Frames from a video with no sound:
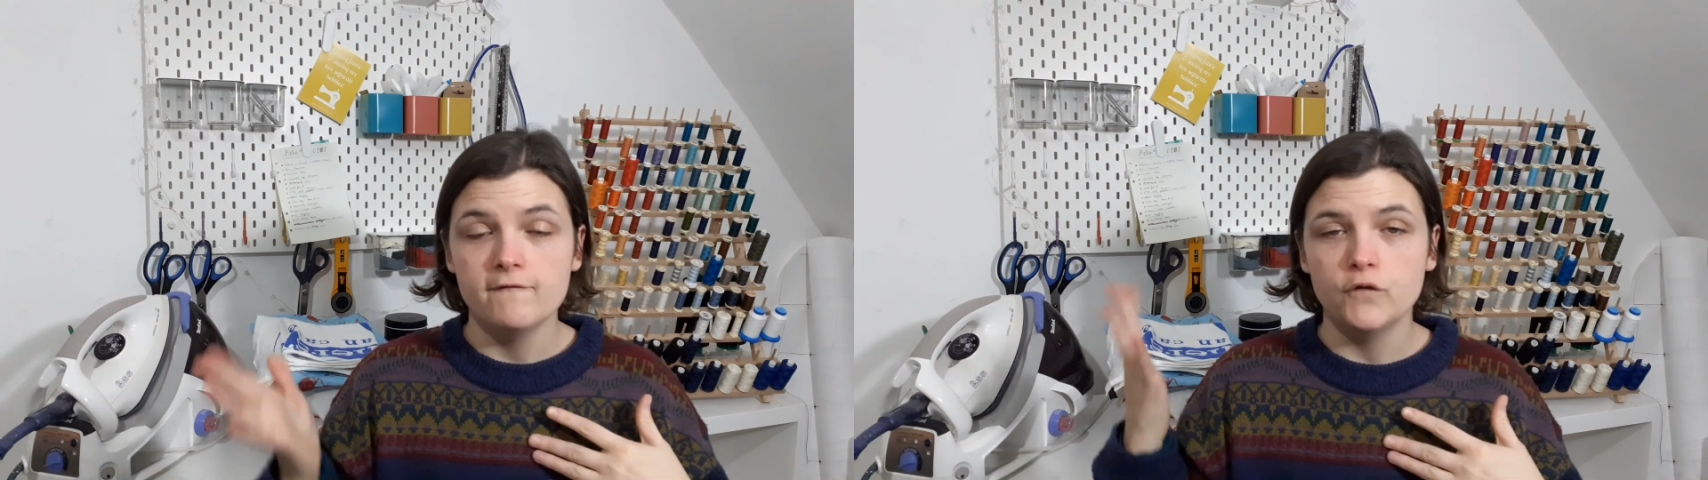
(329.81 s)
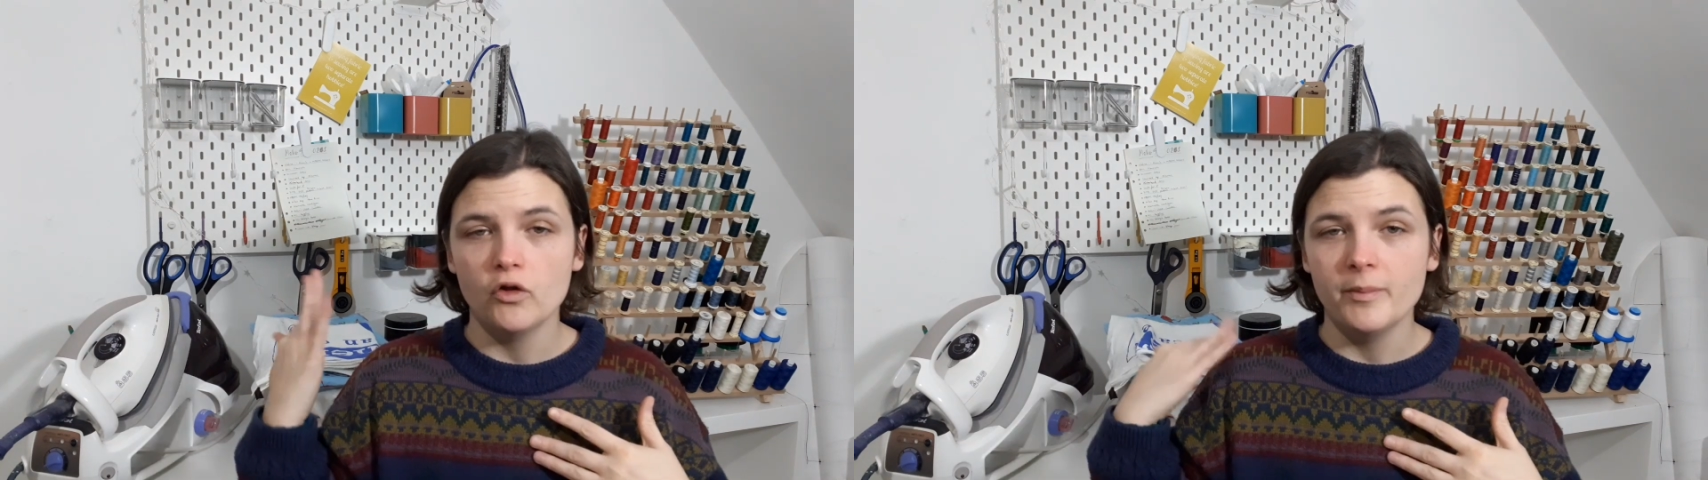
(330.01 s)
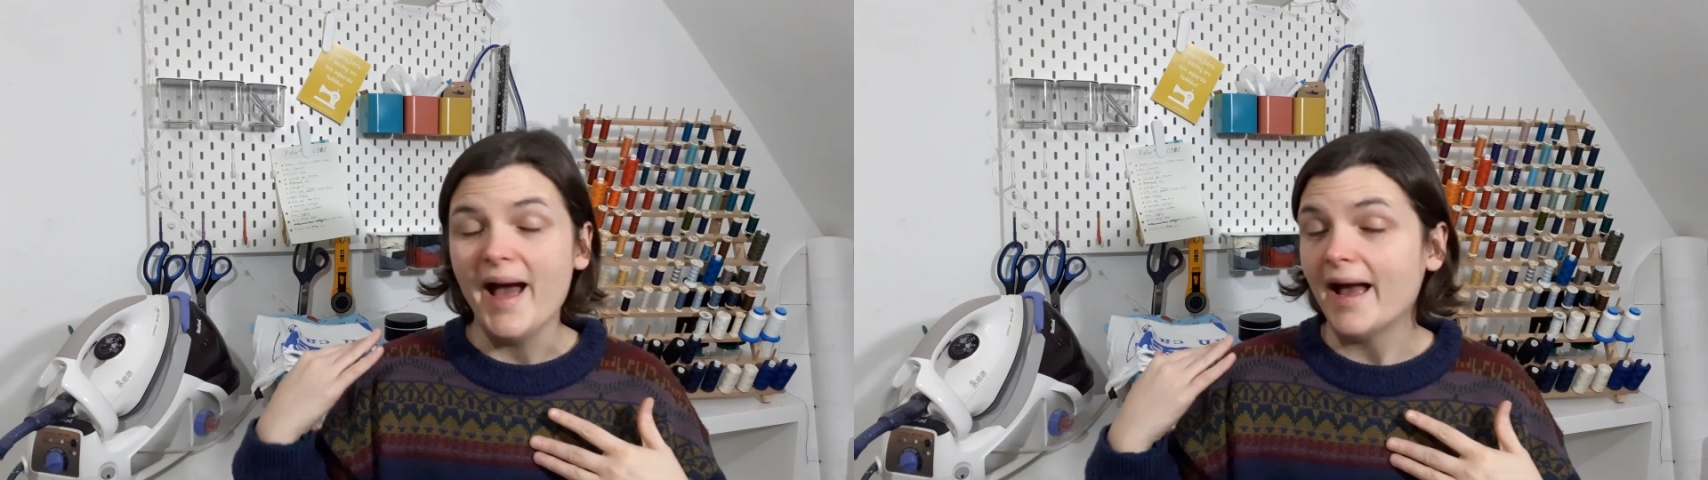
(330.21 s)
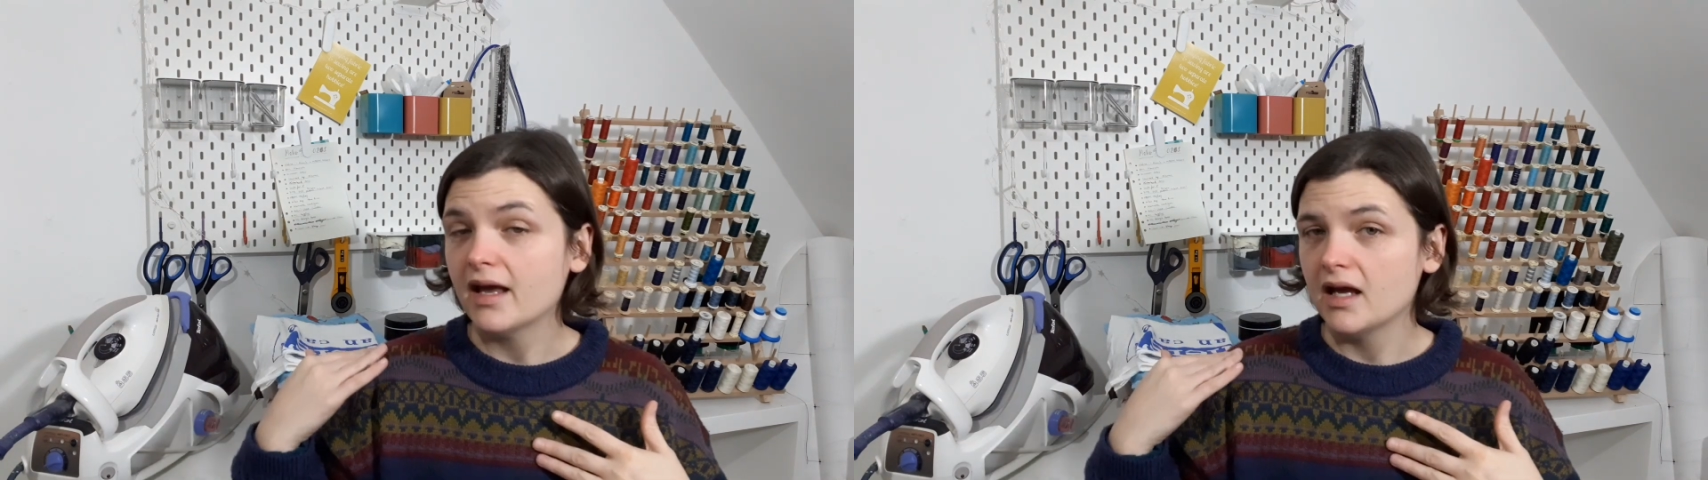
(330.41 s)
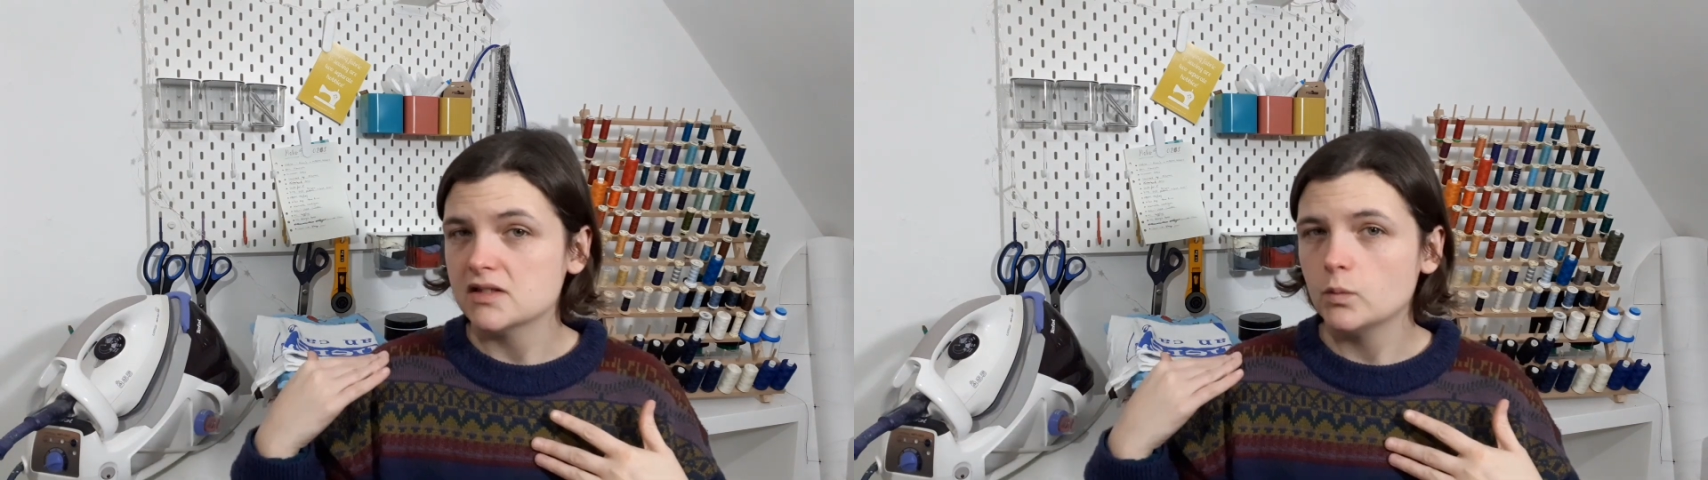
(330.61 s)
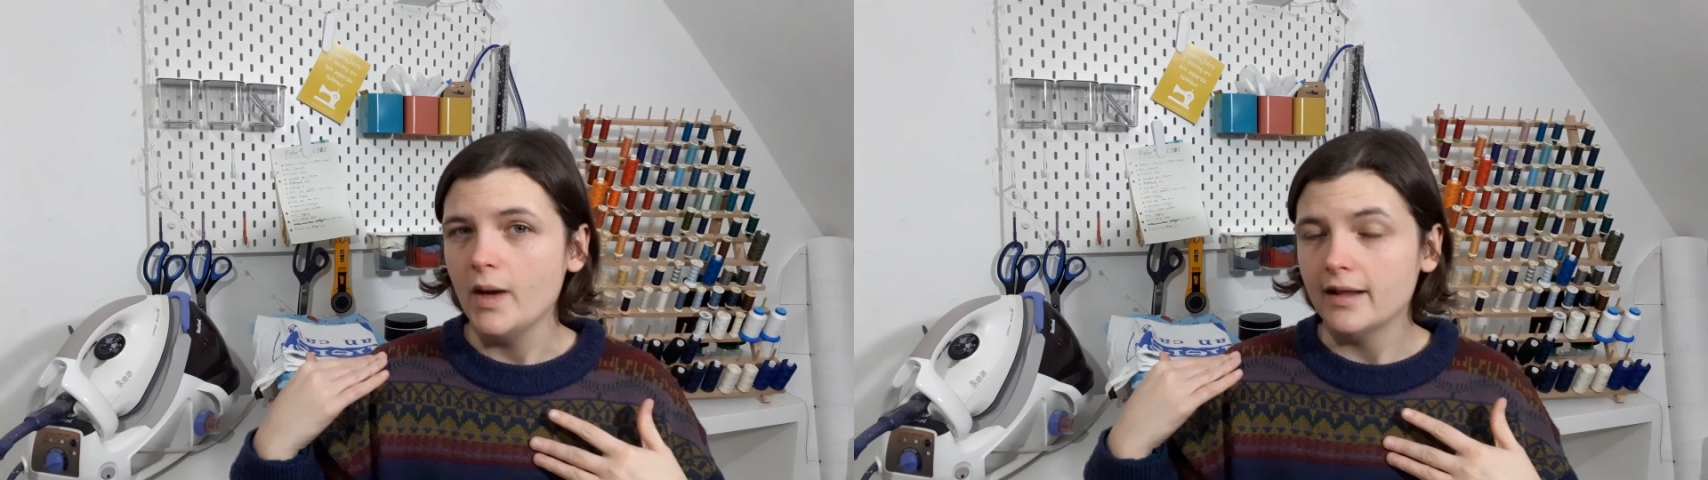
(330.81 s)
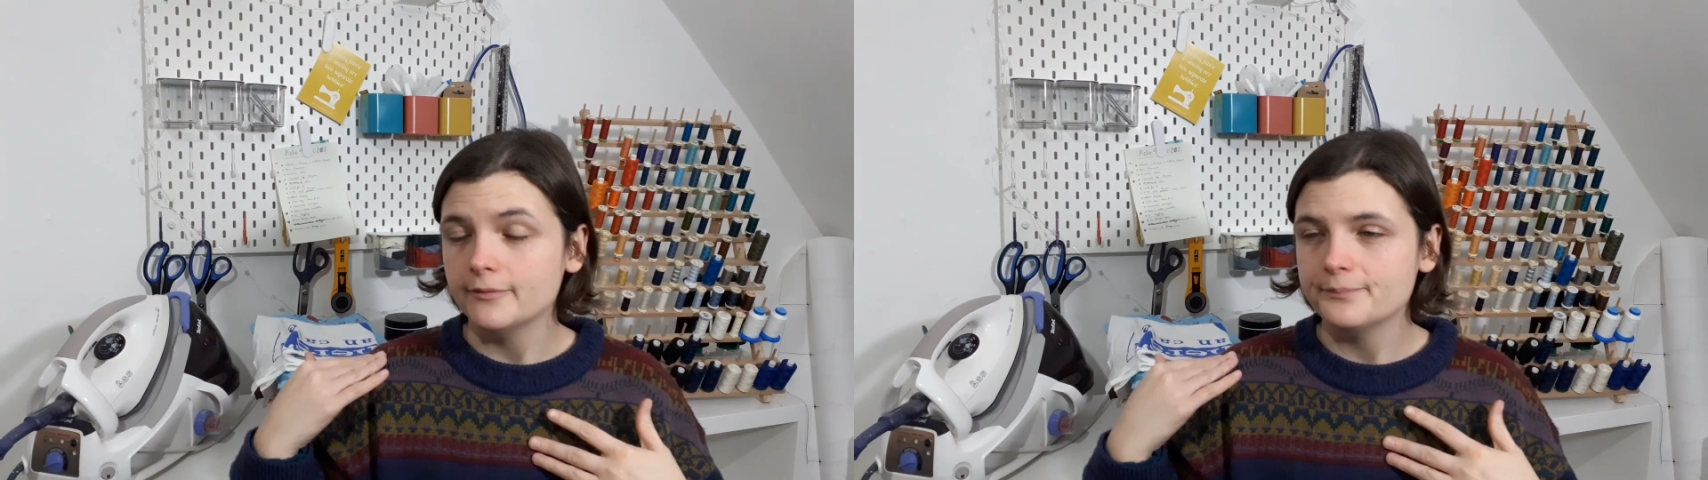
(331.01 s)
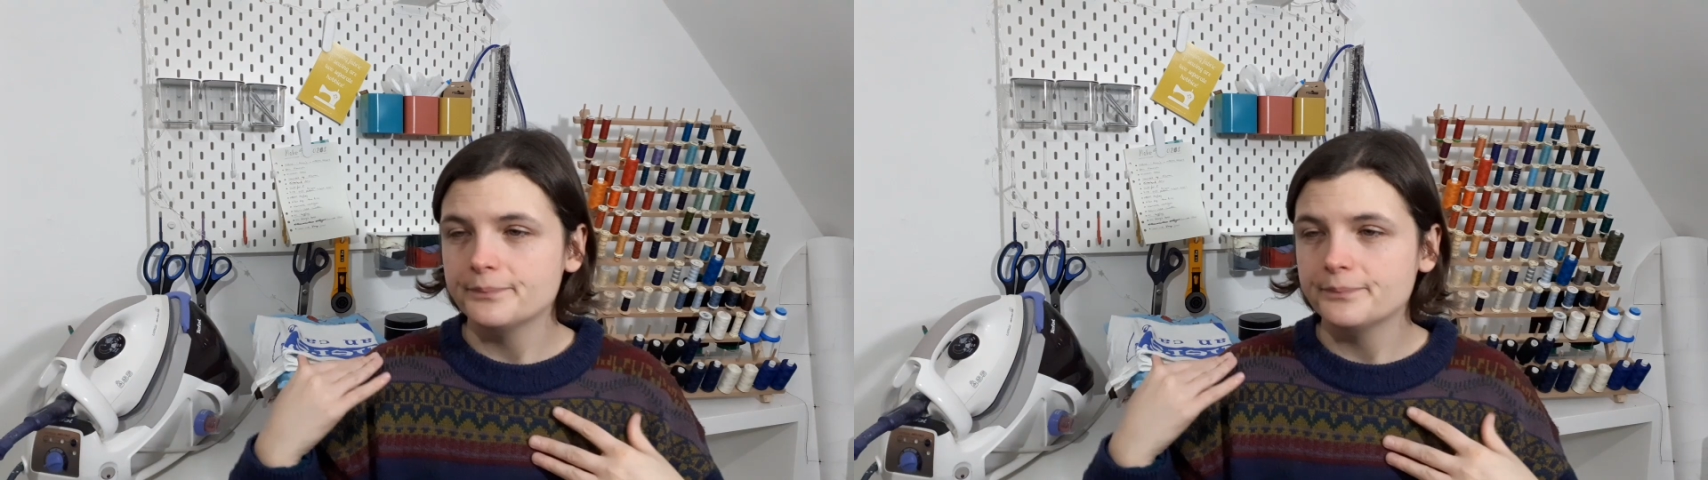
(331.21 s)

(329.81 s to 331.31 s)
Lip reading: for the back as well.